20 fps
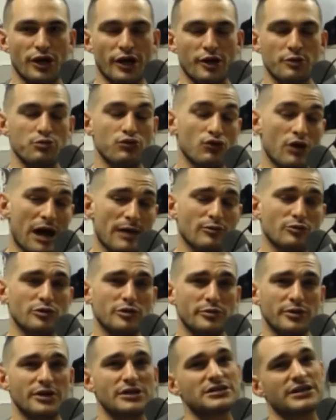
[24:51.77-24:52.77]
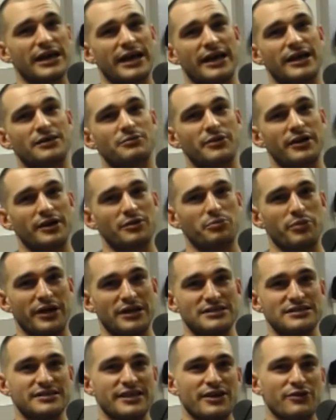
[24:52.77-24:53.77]
pulled guard, probably because I had my
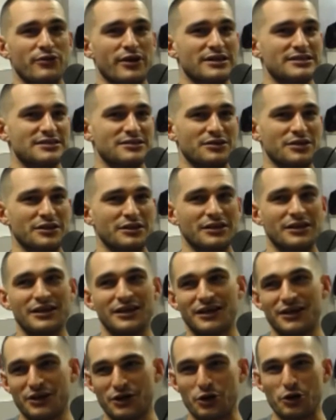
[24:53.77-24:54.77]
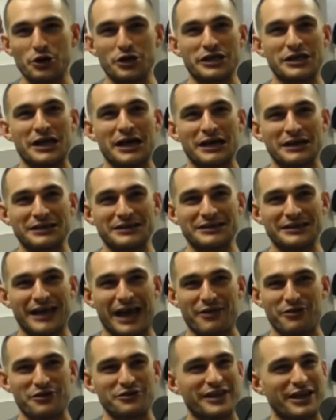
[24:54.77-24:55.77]
Penn State wrestling hoodie on.
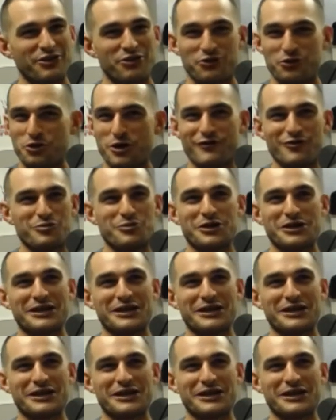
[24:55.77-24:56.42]
I think that threw